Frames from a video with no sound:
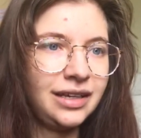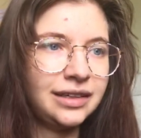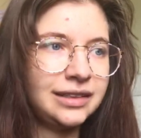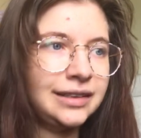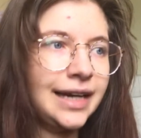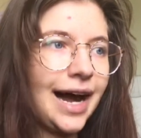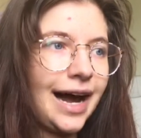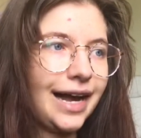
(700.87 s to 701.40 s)

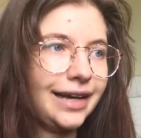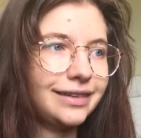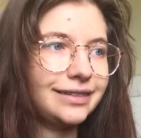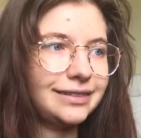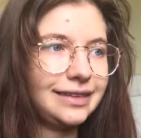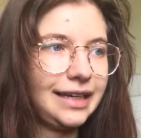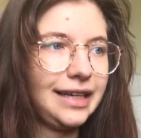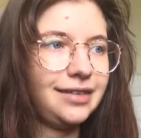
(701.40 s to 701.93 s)
not
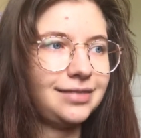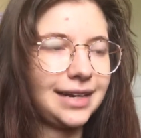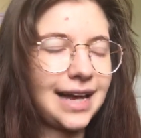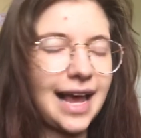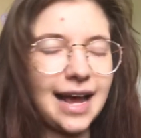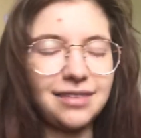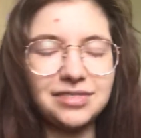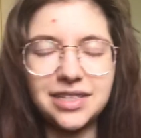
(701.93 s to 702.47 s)
even
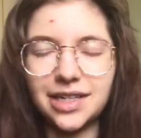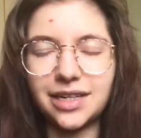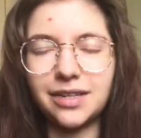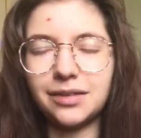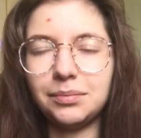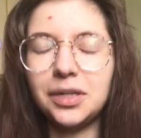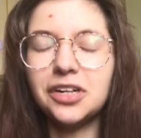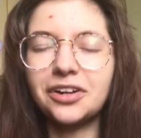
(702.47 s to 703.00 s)
have to
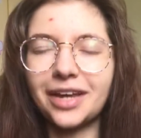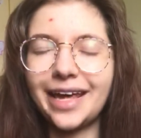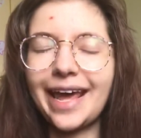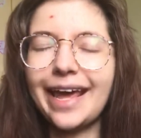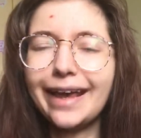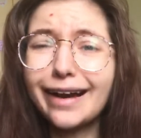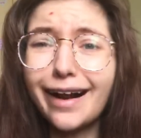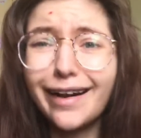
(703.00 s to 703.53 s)

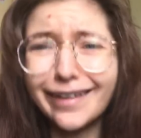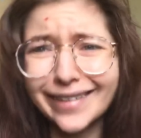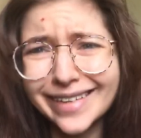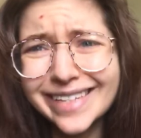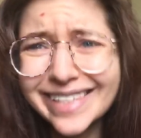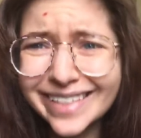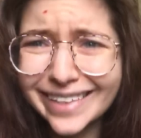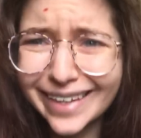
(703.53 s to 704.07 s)
communicate,
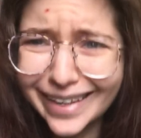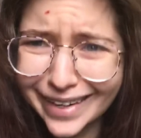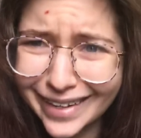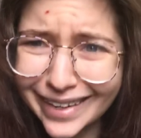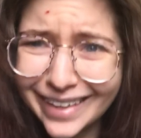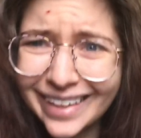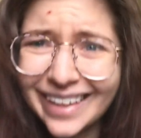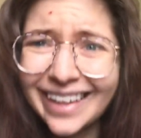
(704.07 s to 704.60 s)
honestly,
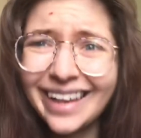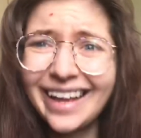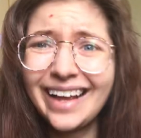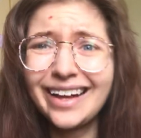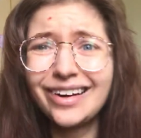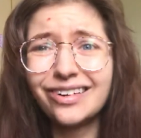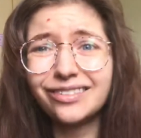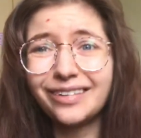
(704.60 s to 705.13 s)

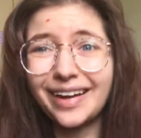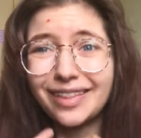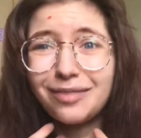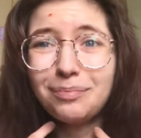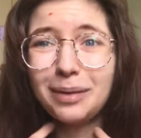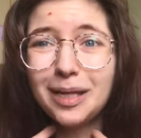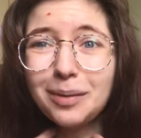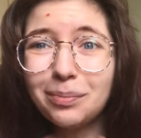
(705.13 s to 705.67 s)
with
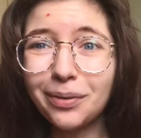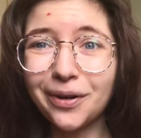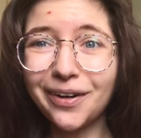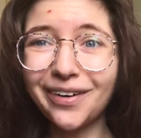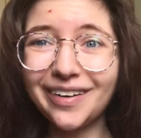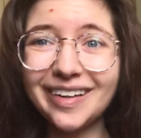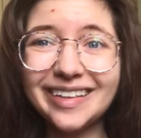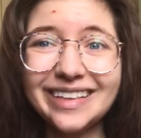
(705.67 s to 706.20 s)

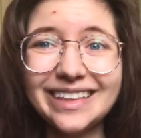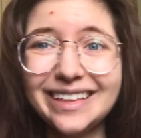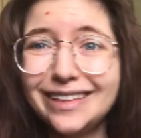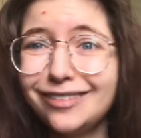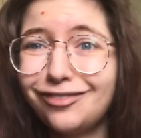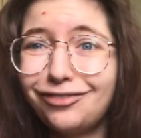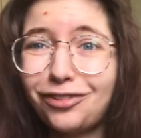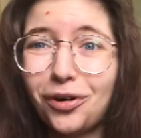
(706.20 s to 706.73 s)
people
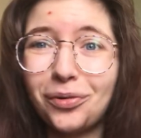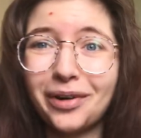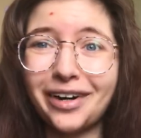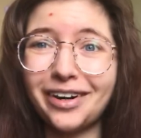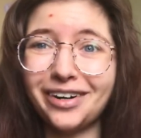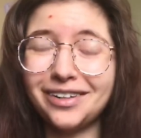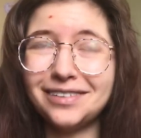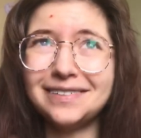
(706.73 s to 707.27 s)

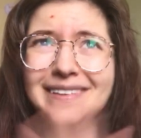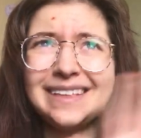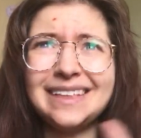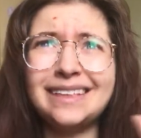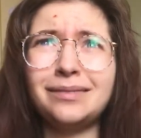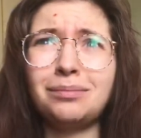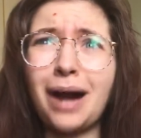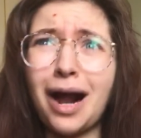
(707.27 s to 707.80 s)
for
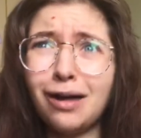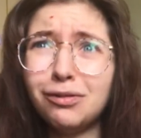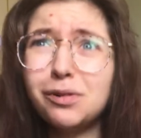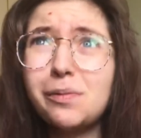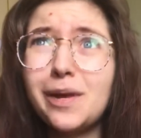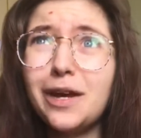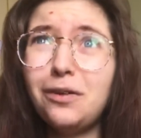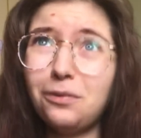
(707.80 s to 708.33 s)

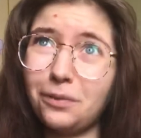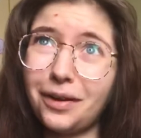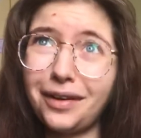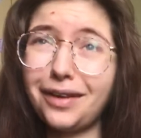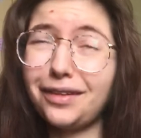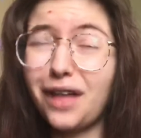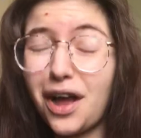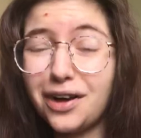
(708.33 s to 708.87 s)
probably a really
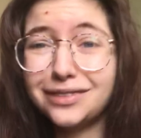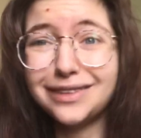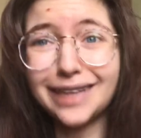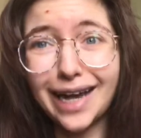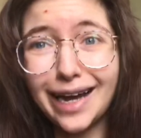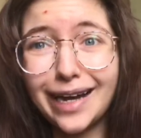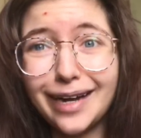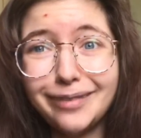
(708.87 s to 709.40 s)
long
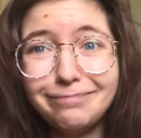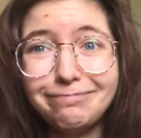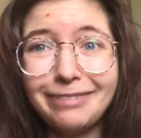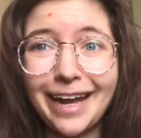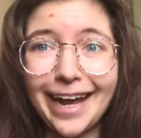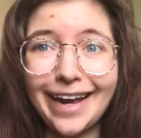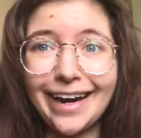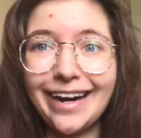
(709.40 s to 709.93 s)
time,
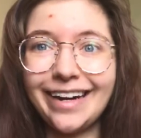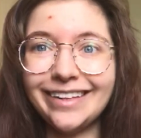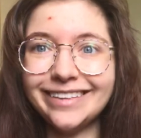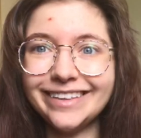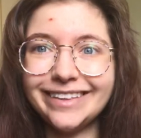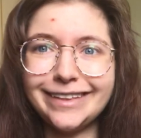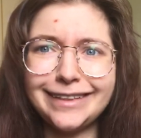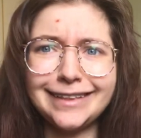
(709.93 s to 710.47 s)
and
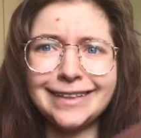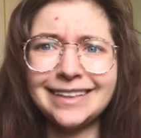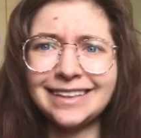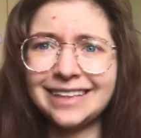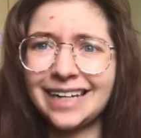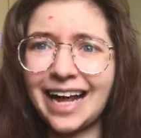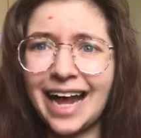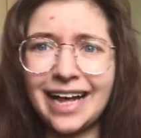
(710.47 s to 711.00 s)

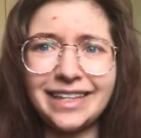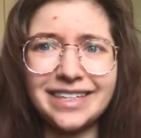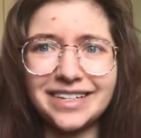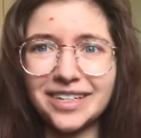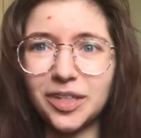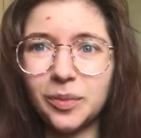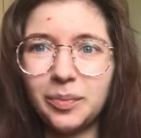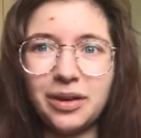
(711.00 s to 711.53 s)
I'd
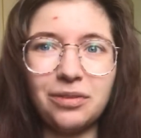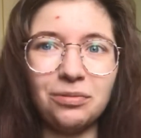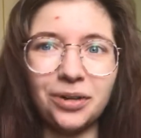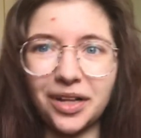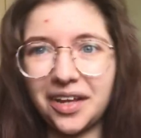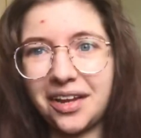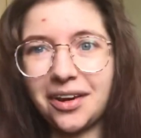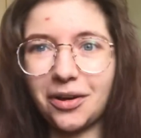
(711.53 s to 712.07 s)
still be
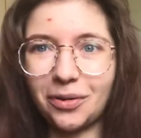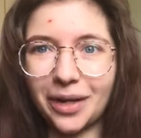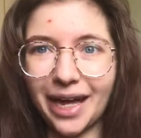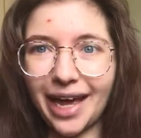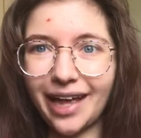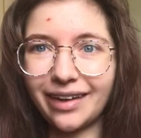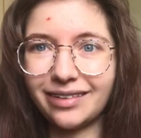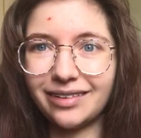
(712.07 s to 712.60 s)
really
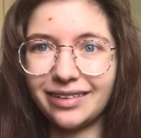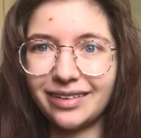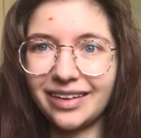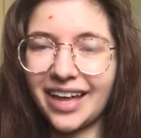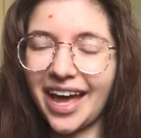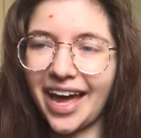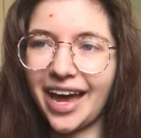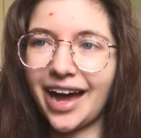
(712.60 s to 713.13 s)
okay.
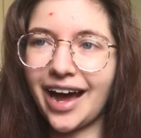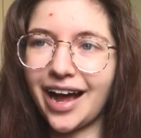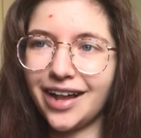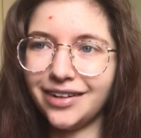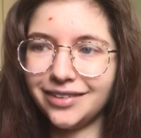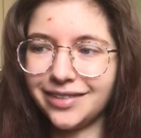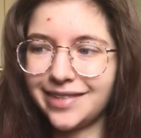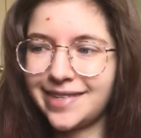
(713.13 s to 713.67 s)

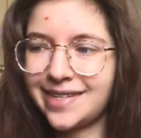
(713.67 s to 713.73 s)
And